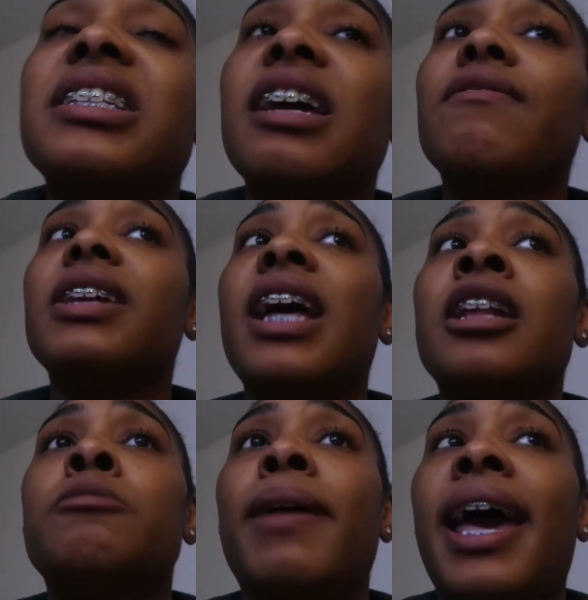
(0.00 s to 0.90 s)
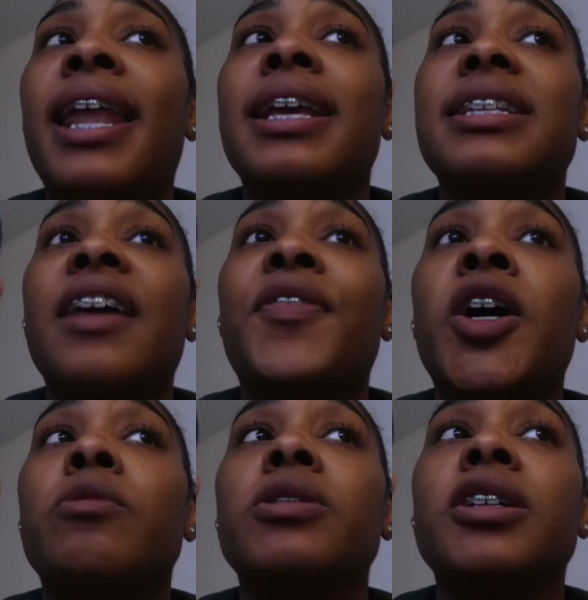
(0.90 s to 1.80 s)
definitely not as bad as I thought
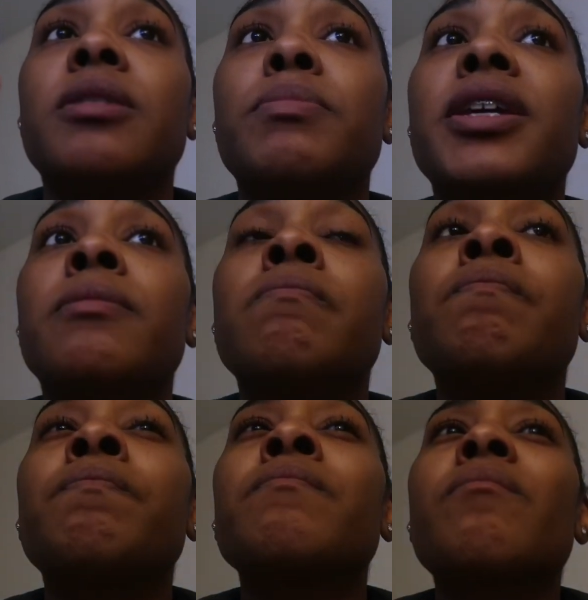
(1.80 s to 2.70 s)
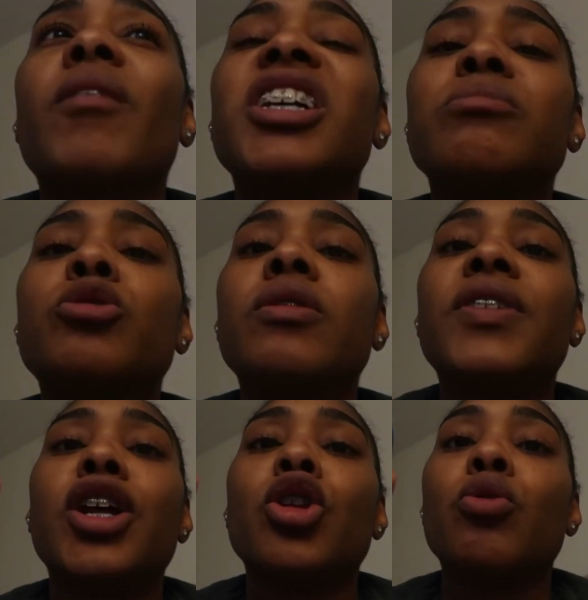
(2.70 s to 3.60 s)
it was gonna be. It's more of
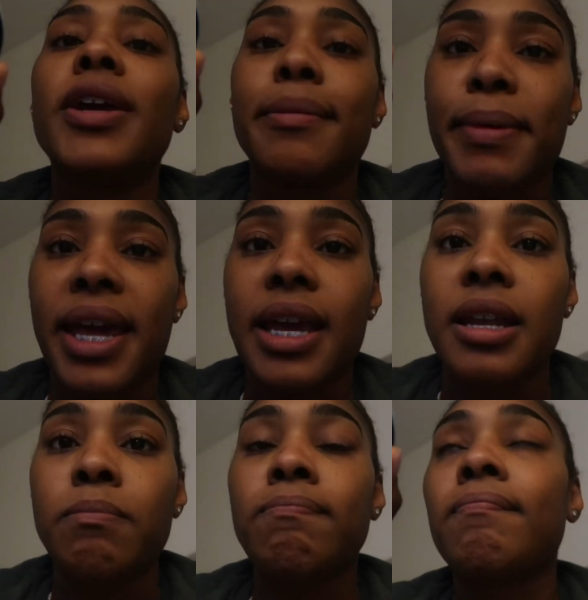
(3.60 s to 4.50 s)
an annoying pain.